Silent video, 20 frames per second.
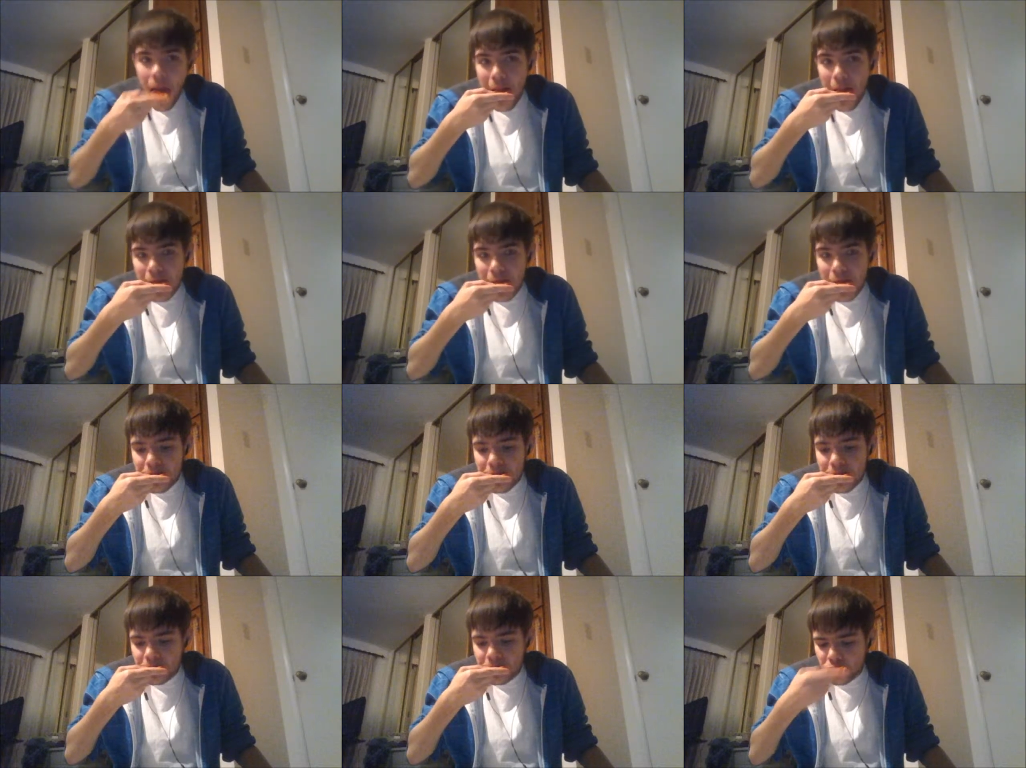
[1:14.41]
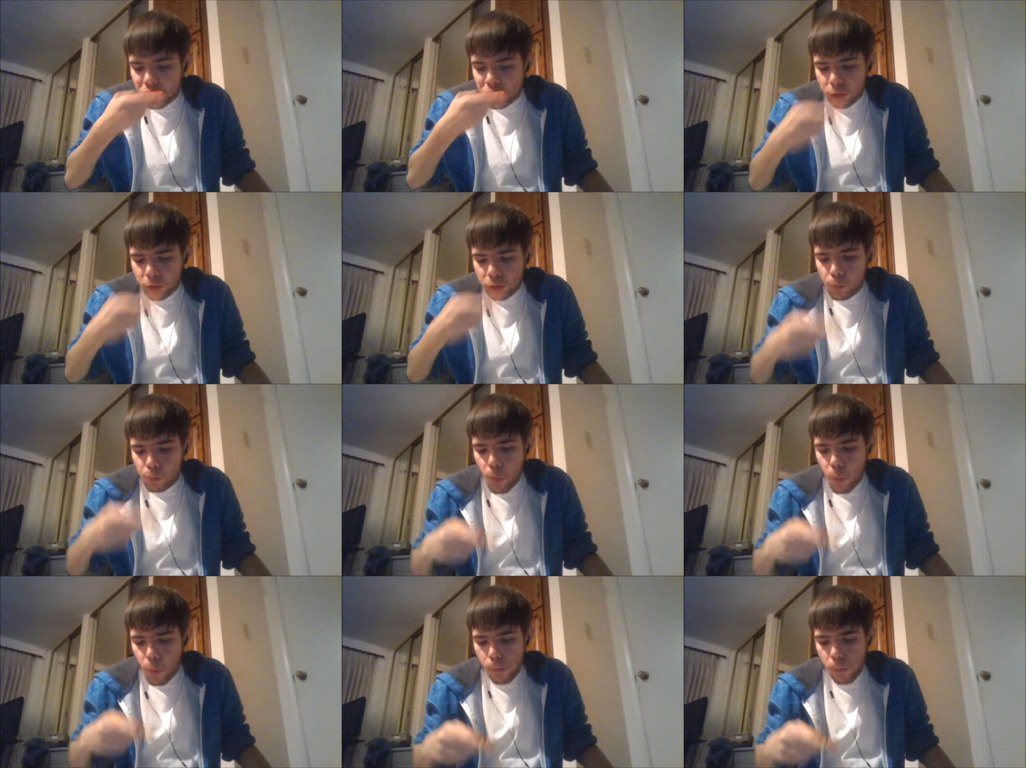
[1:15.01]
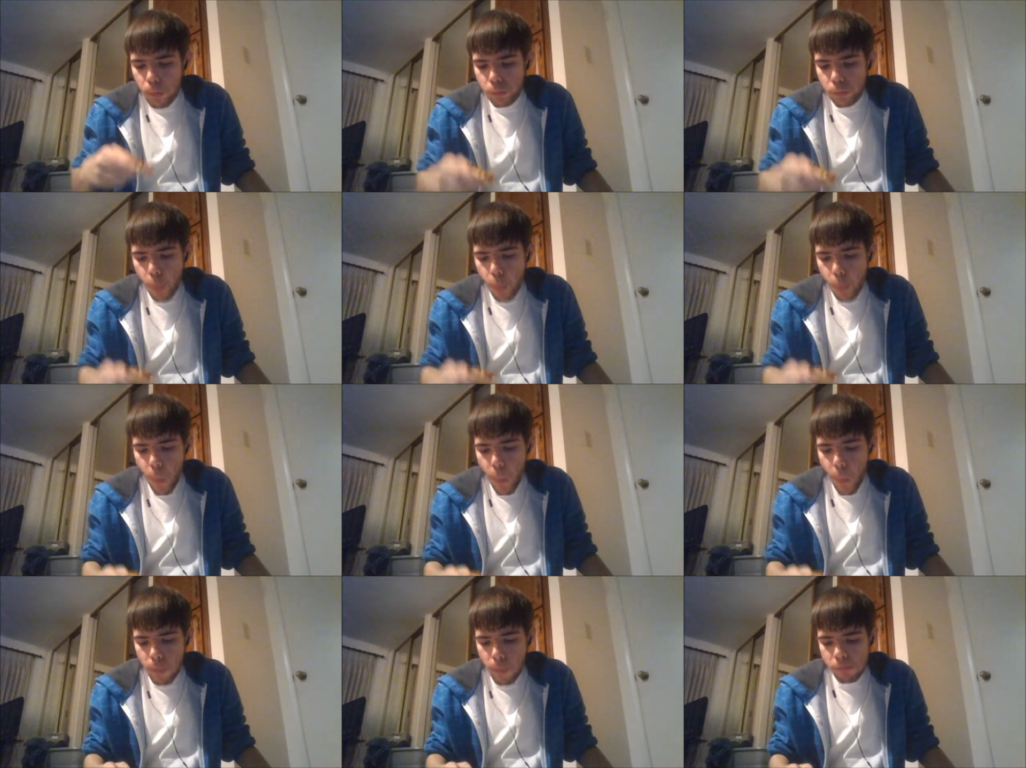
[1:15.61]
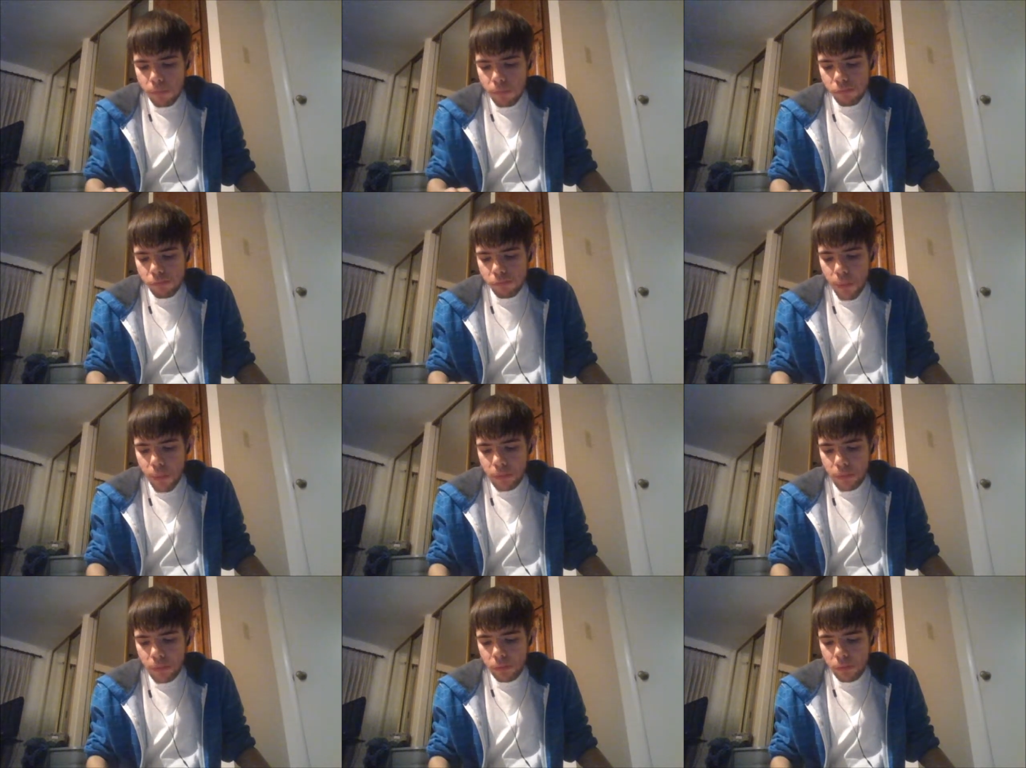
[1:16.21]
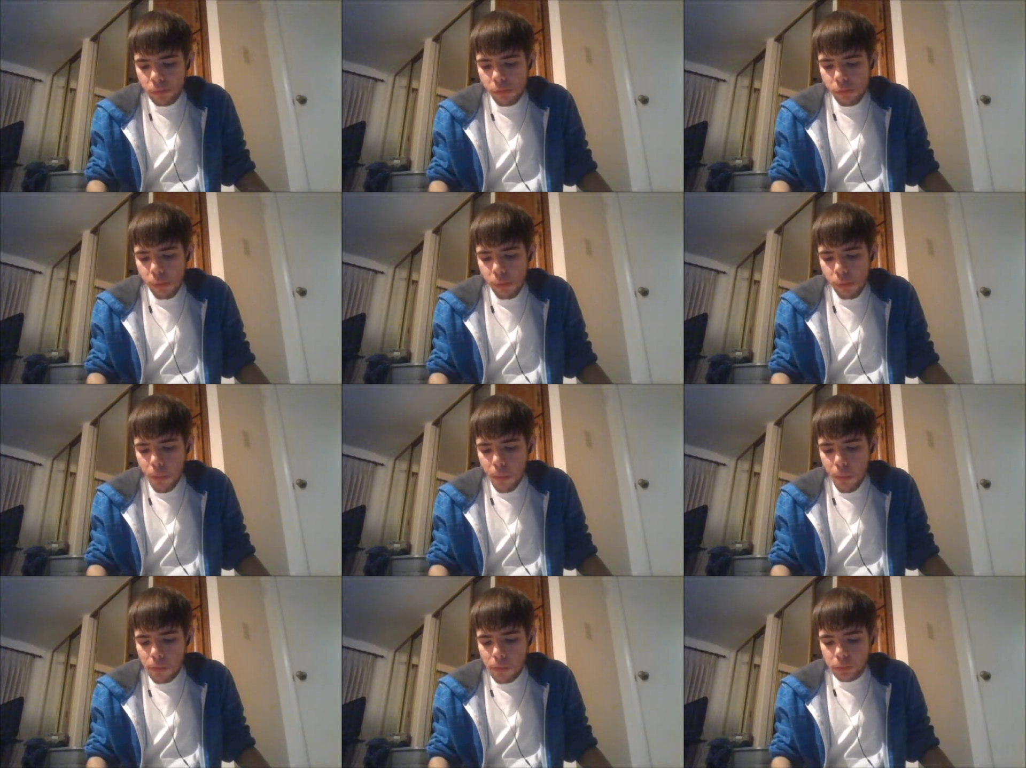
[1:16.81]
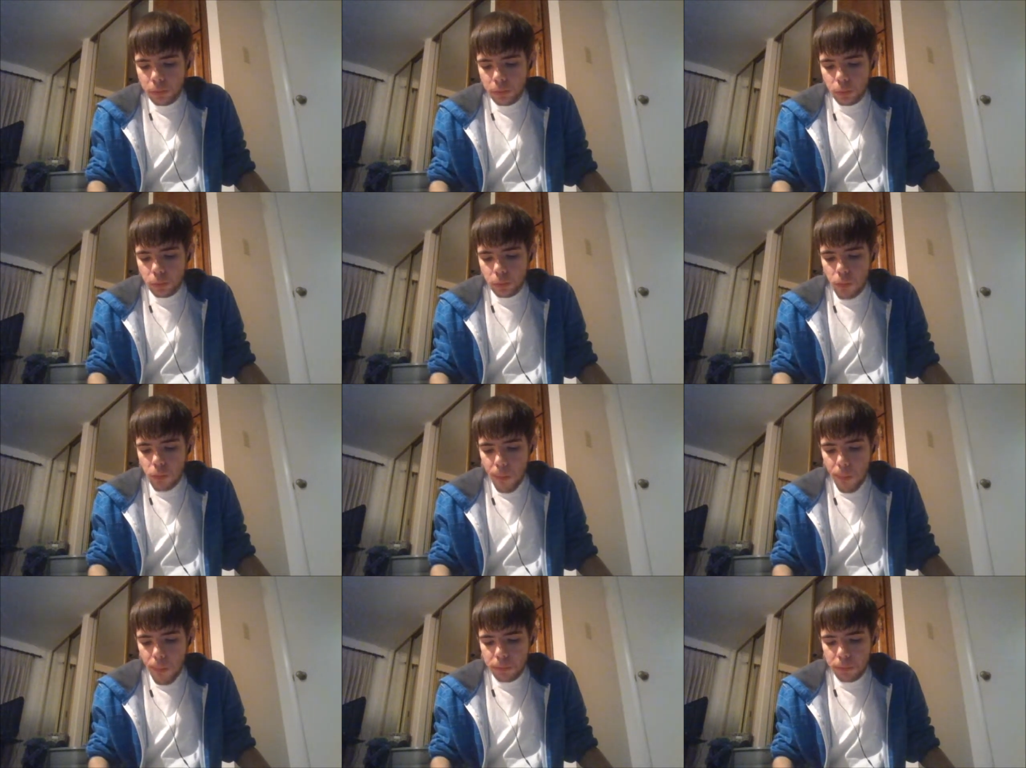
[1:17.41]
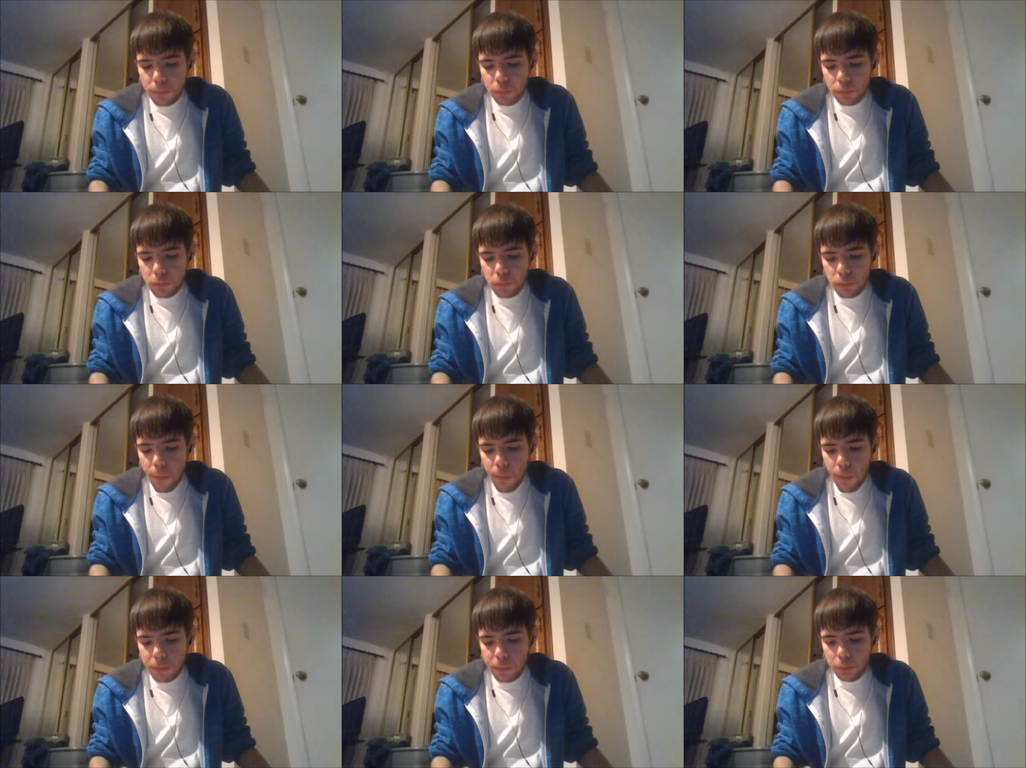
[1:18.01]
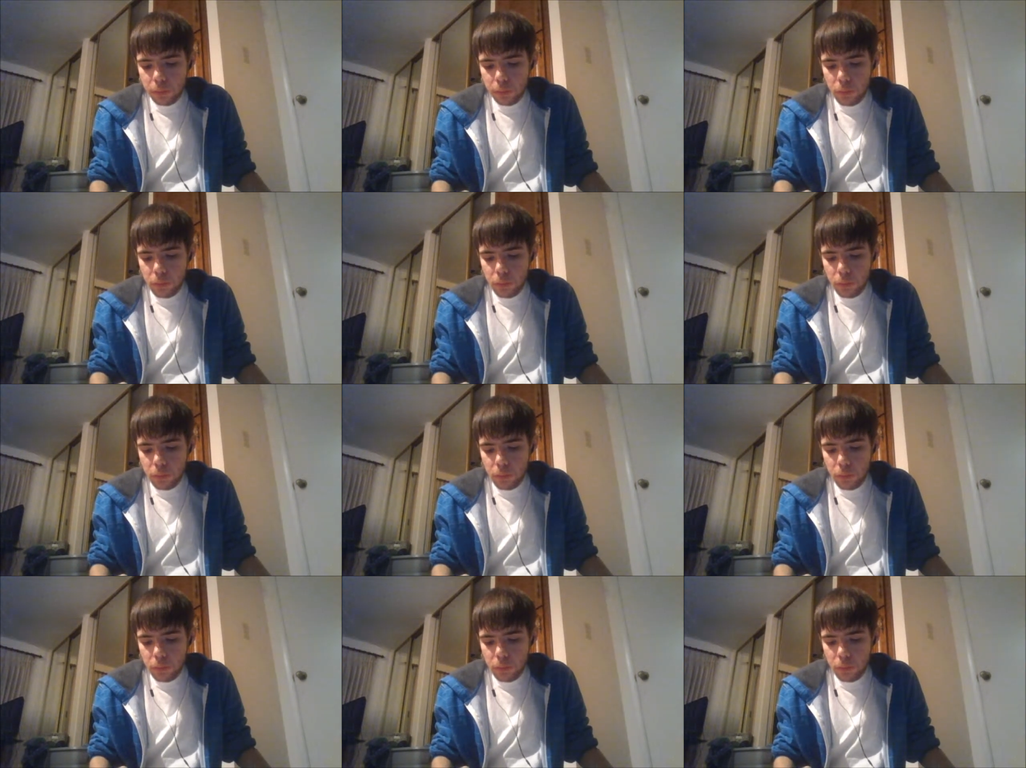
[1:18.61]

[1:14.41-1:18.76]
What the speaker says: (no one is talking)